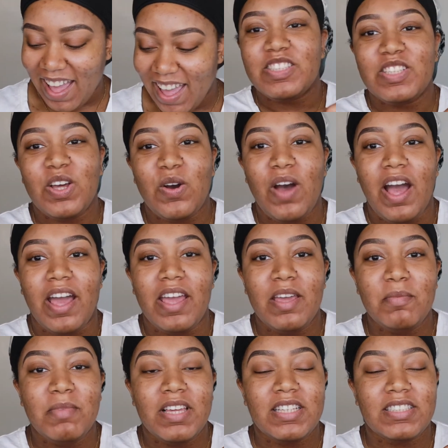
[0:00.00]
So I
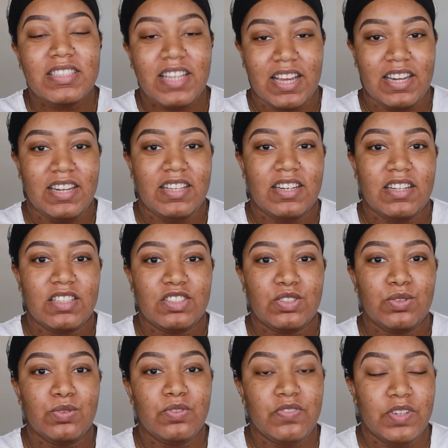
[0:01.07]
am excited
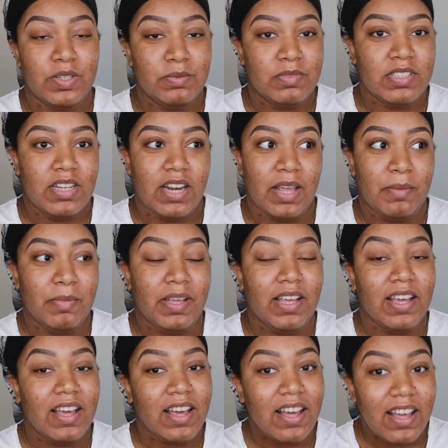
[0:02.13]
to film today
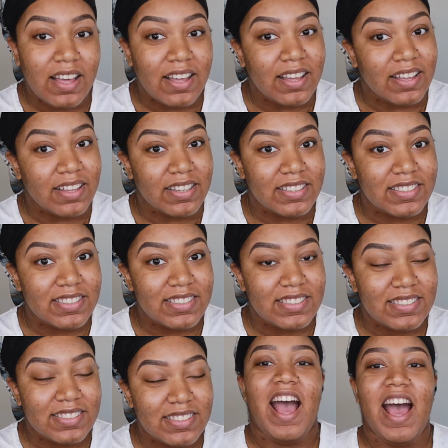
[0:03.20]

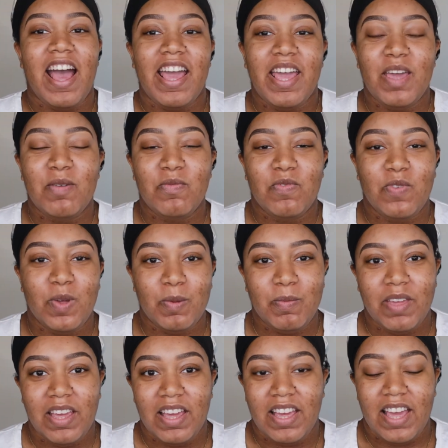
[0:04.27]
because I am
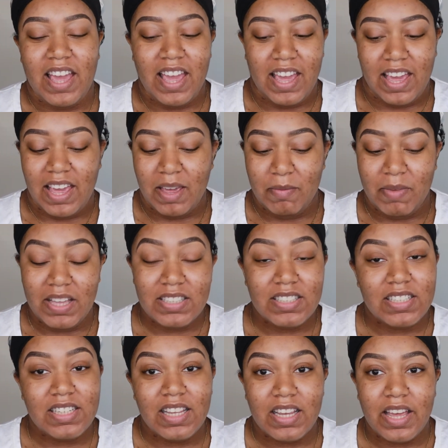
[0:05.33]
filming a
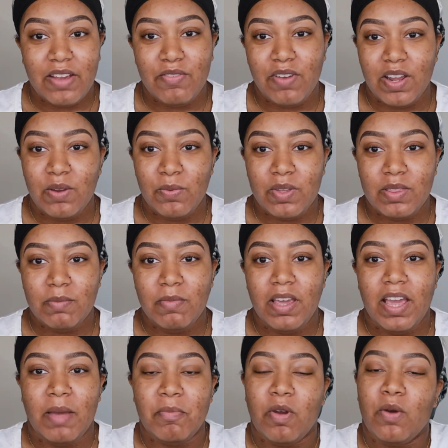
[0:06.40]
basically a get ready with
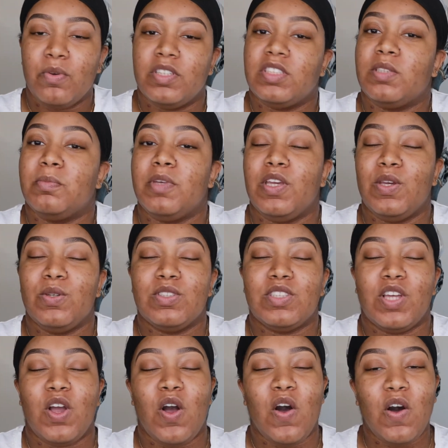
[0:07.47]
me. I'm going to be
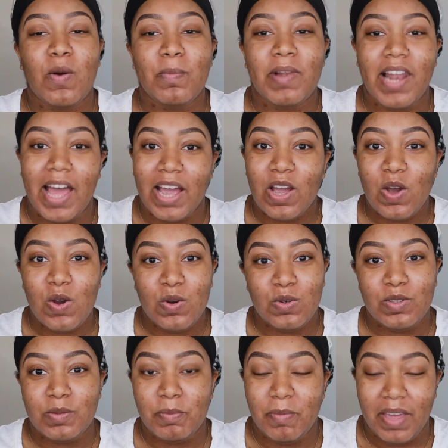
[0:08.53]
using all black
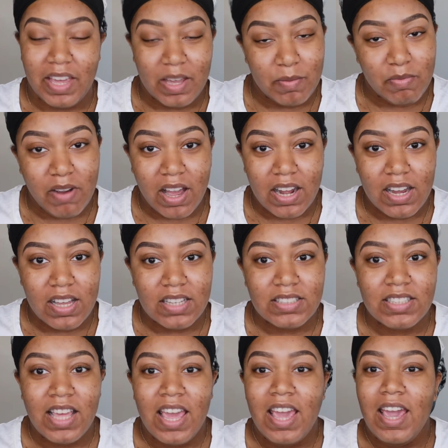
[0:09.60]
owned makeup
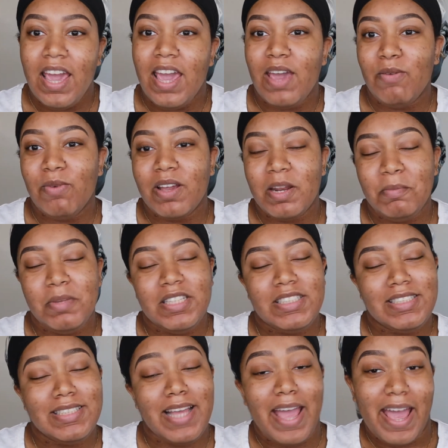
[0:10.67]
products and we're going to be
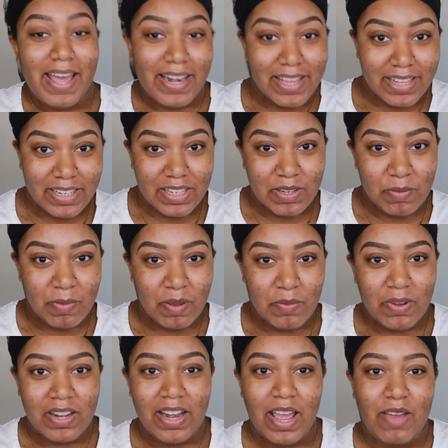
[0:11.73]
chatting a little bit.
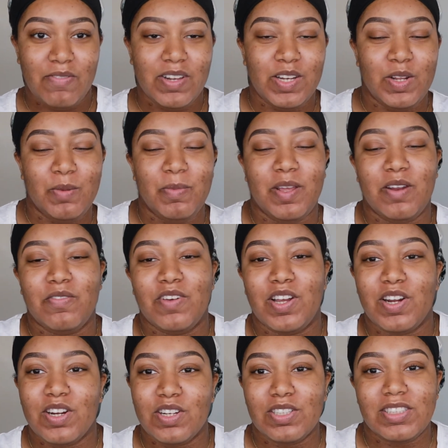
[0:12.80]
We're going to have a little bit of a
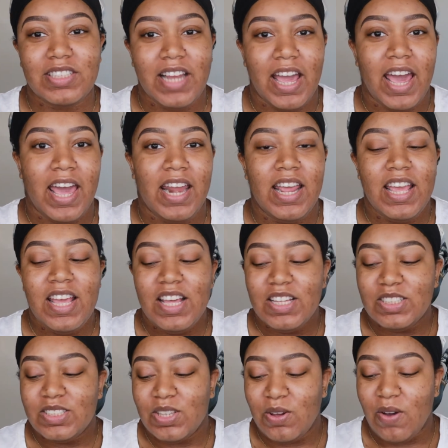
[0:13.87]
girl chat.
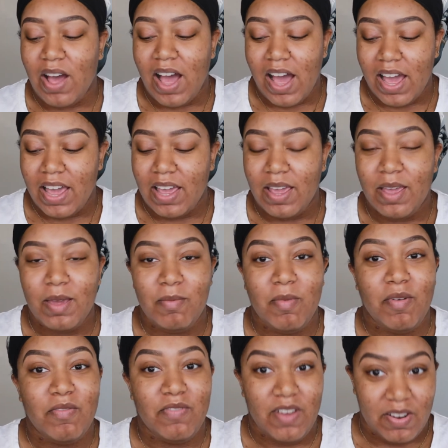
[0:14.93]
So I
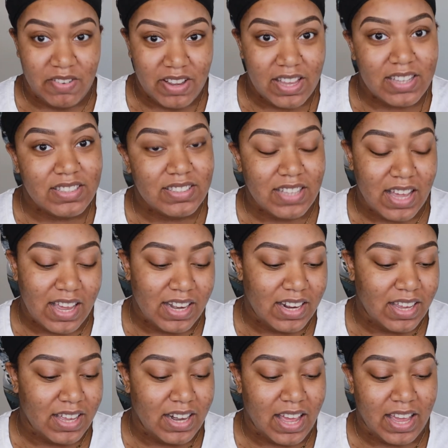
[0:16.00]
am very
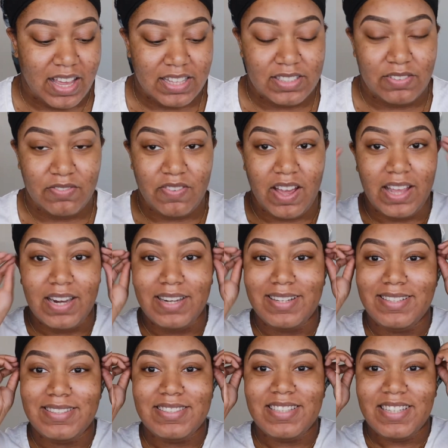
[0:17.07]
excited. I get to
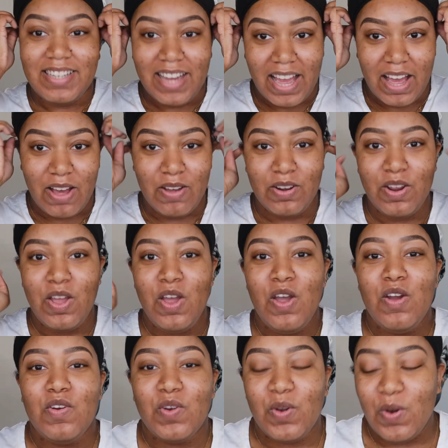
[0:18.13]
finally sit down,
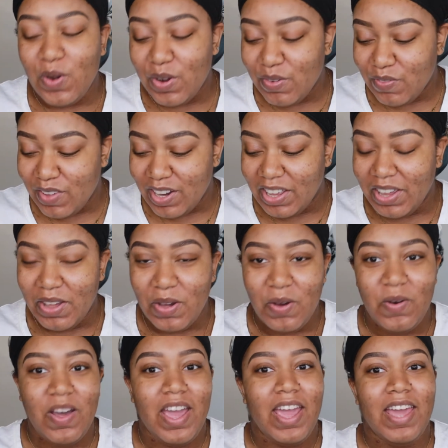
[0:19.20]
record a
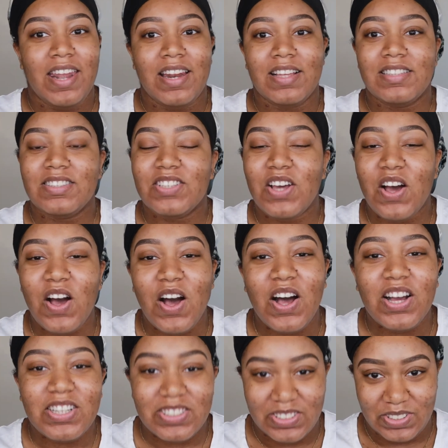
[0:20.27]
video, and
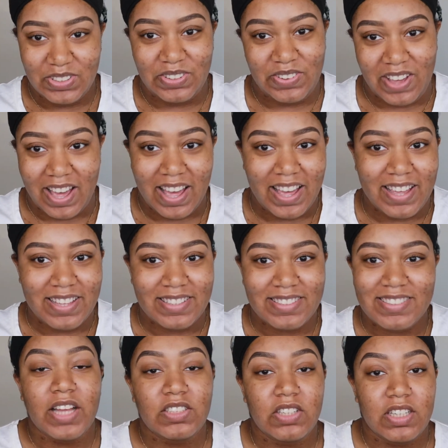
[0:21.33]
talk to you
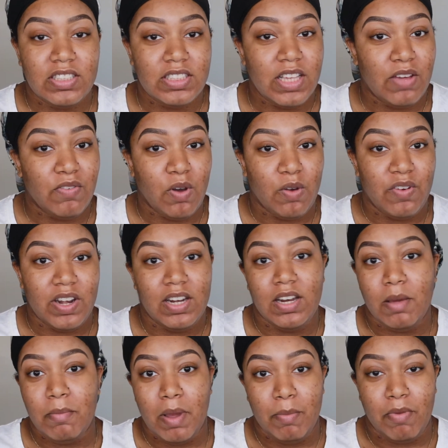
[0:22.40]
guys. As you can see, I've already
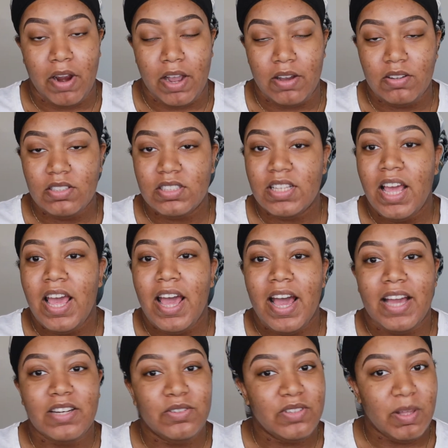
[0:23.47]
done my brows.
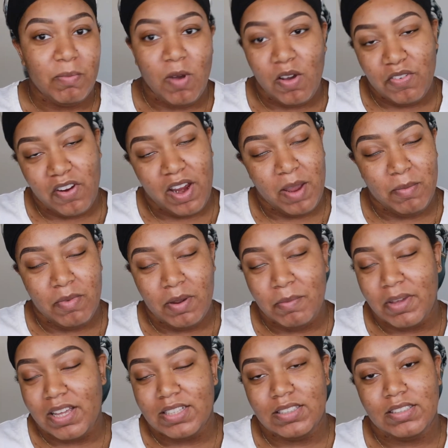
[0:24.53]
I do them off camera
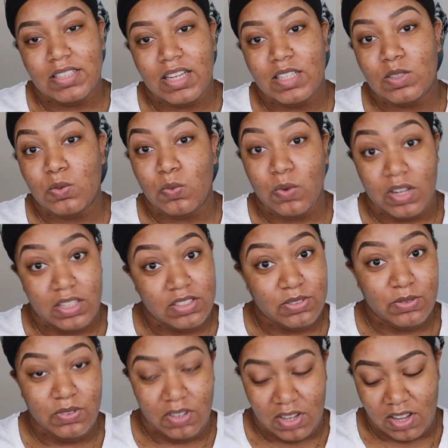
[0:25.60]
because it takes way
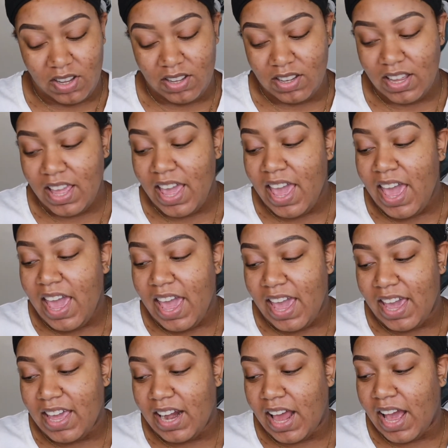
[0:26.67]
too long.
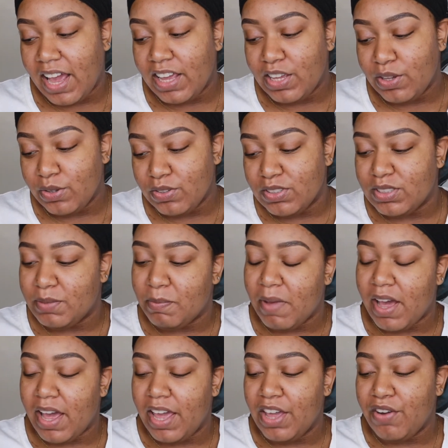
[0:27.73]
And I used
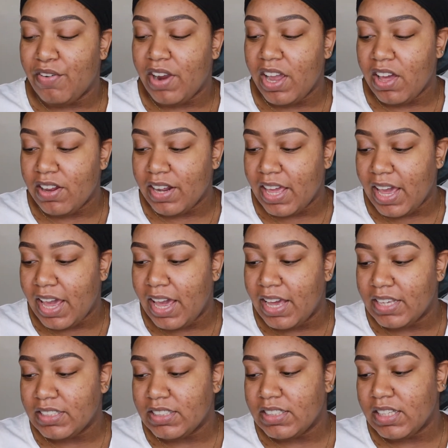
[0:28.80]
my Crayon
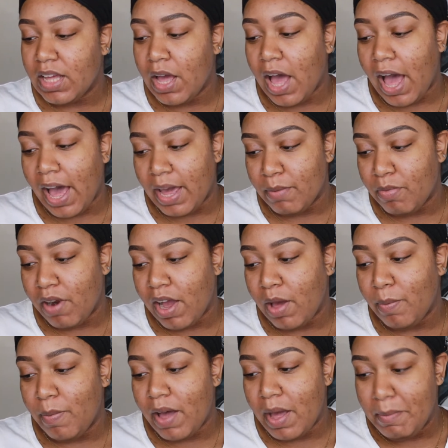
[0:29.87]
Case
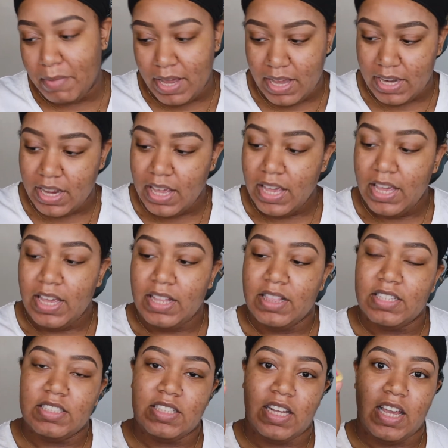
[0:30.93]
eyebrow pomade in
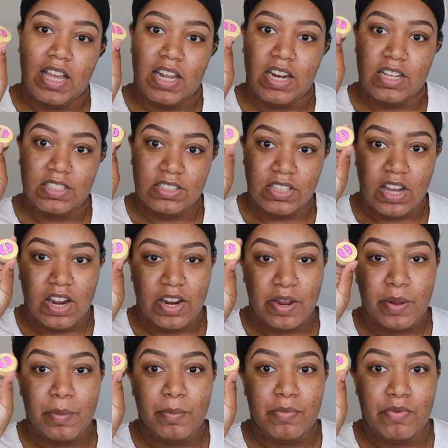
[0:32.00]
the shade
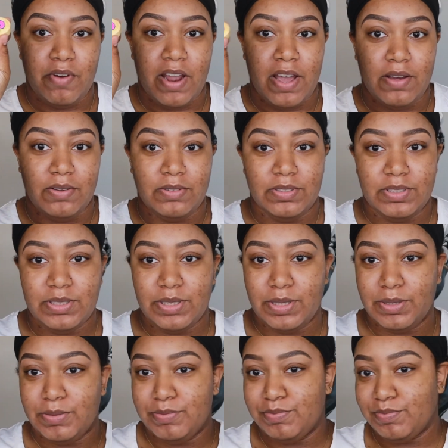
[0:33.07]
dark brown.
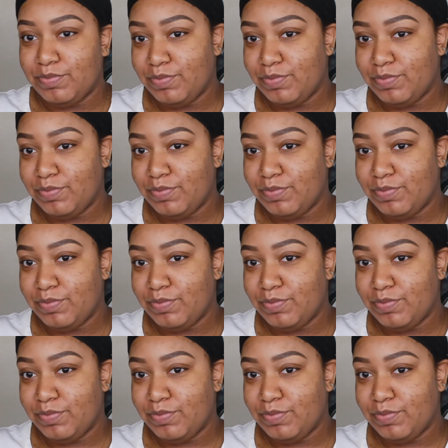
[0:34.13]
So